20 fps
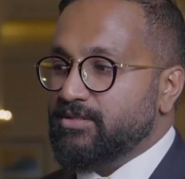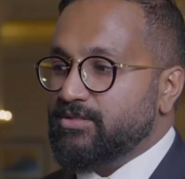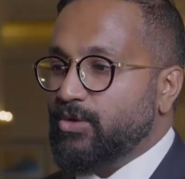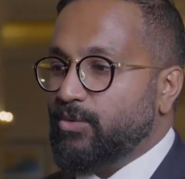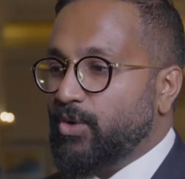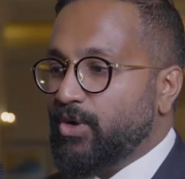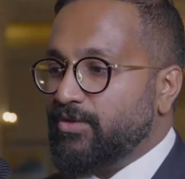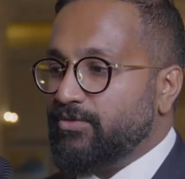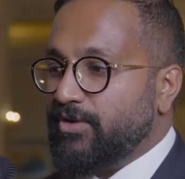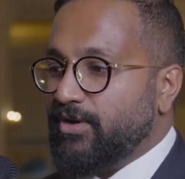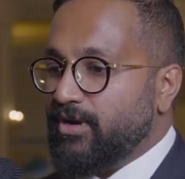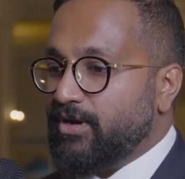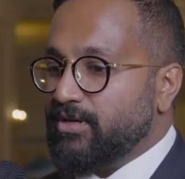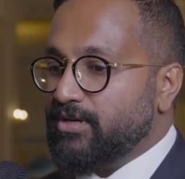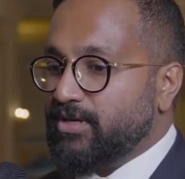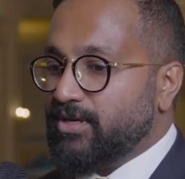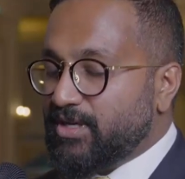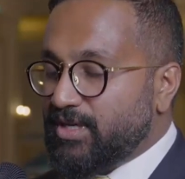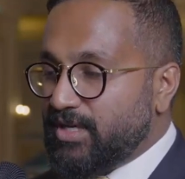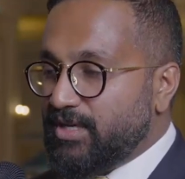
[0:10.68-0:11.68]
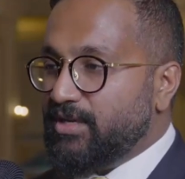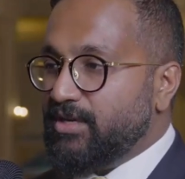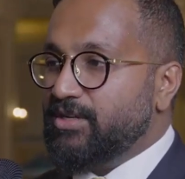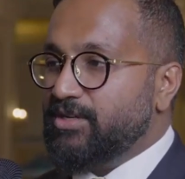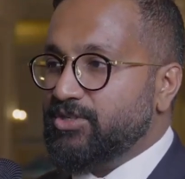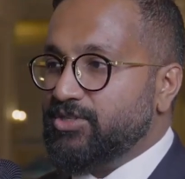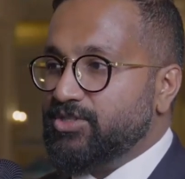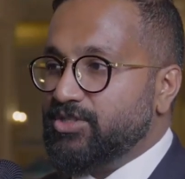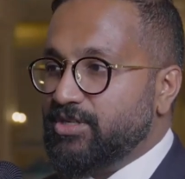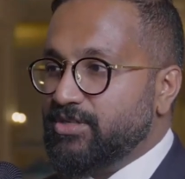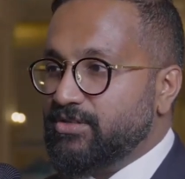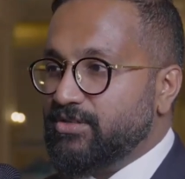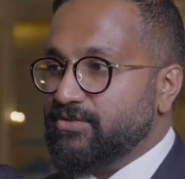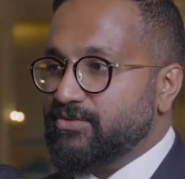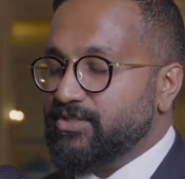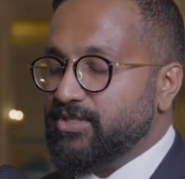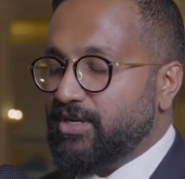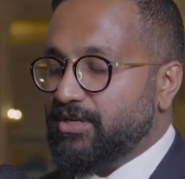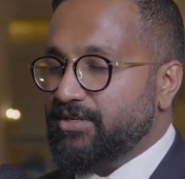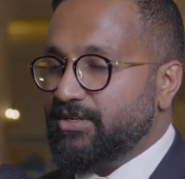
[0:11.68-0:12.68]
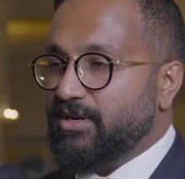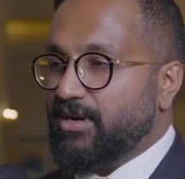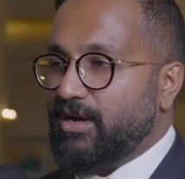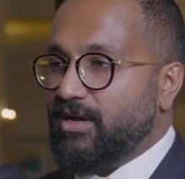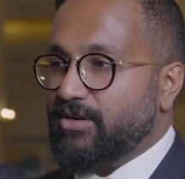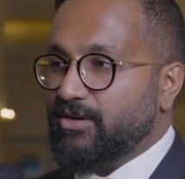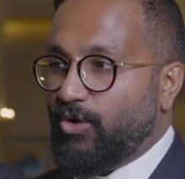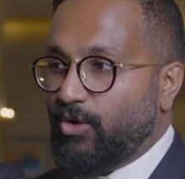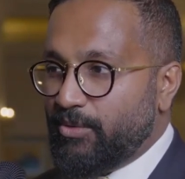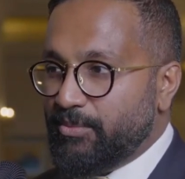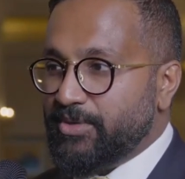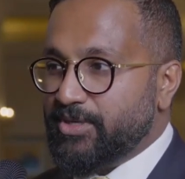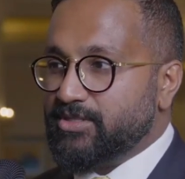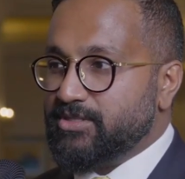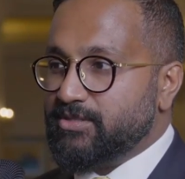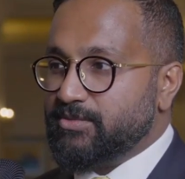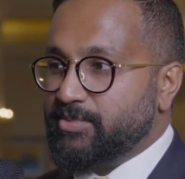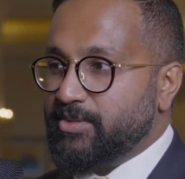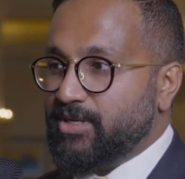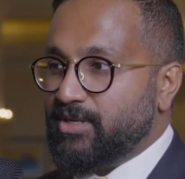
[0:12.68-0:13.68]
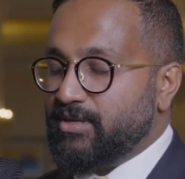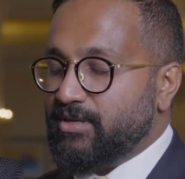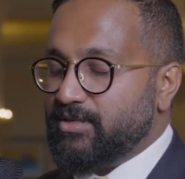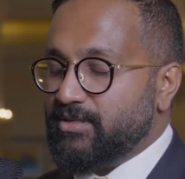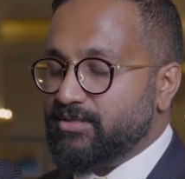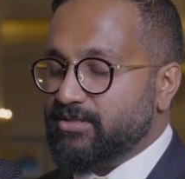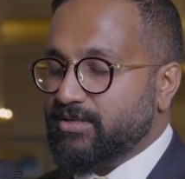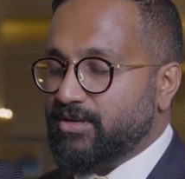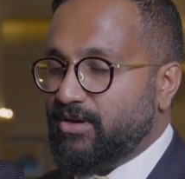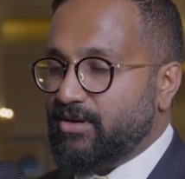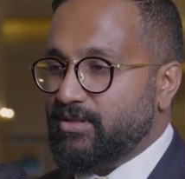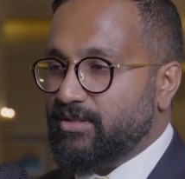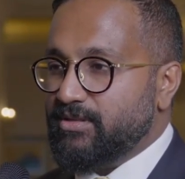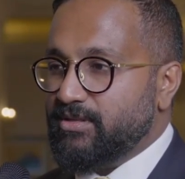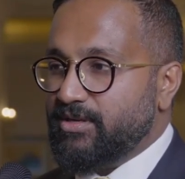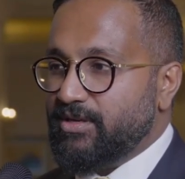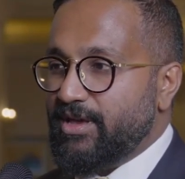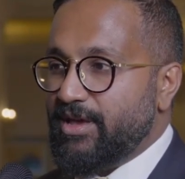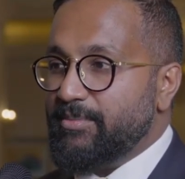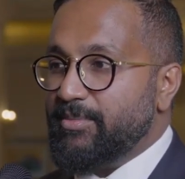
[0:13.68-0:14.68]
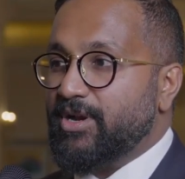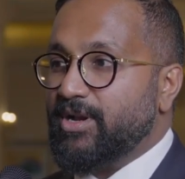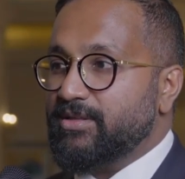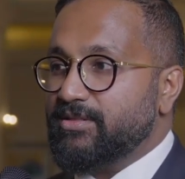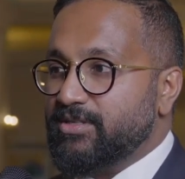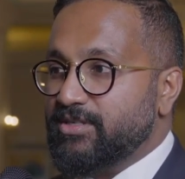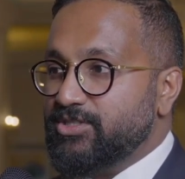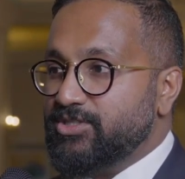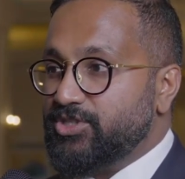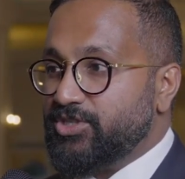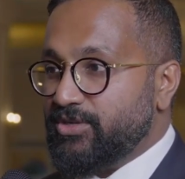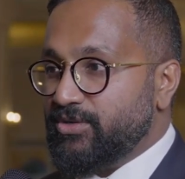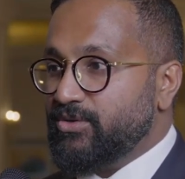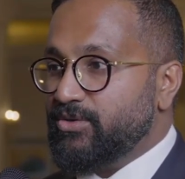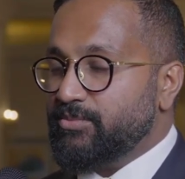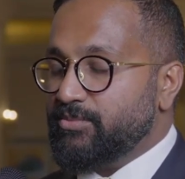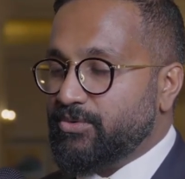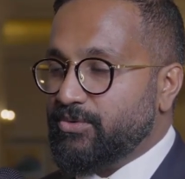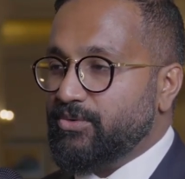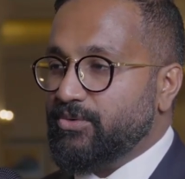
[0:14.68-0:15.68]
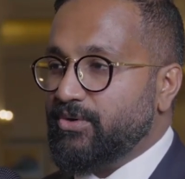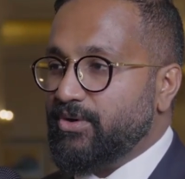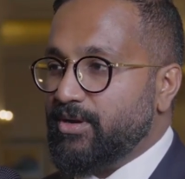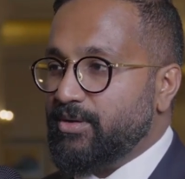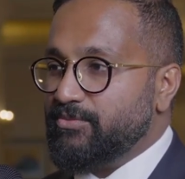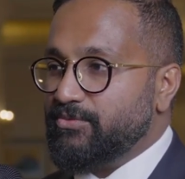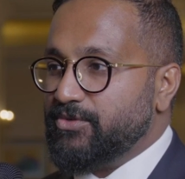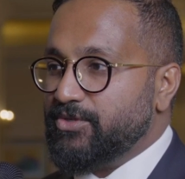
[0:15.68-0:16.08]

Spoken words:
So one of our key initiatives under our omics pillar is called the Emirati Genome Program,